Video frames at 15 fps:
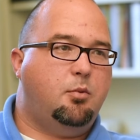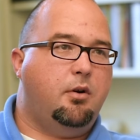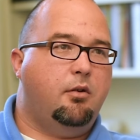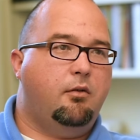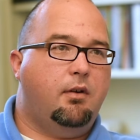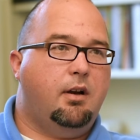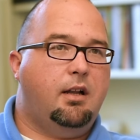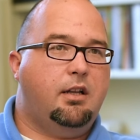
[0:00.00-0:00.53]
we were
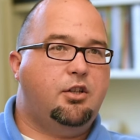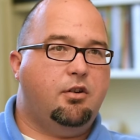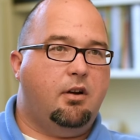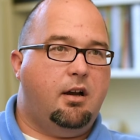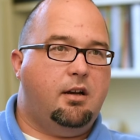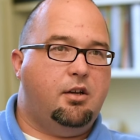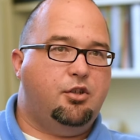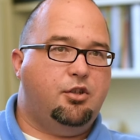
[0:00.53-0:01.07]
really
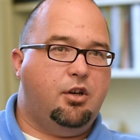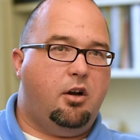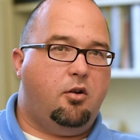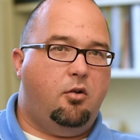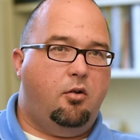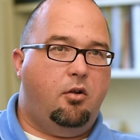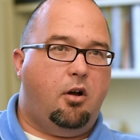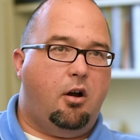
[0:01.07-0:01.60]
trying to
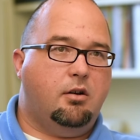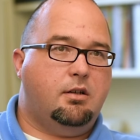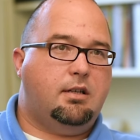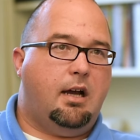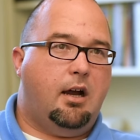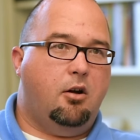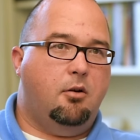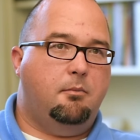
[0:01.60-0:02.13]
juggle our
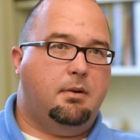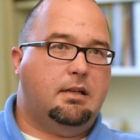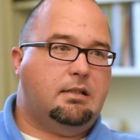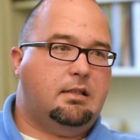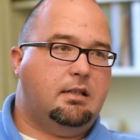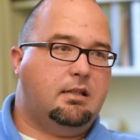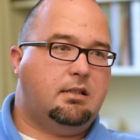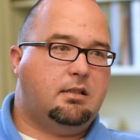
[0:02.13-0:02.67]
tire
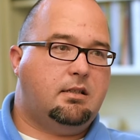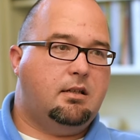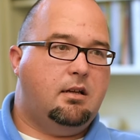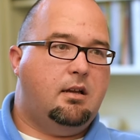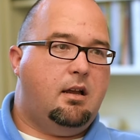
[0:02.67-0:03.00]
business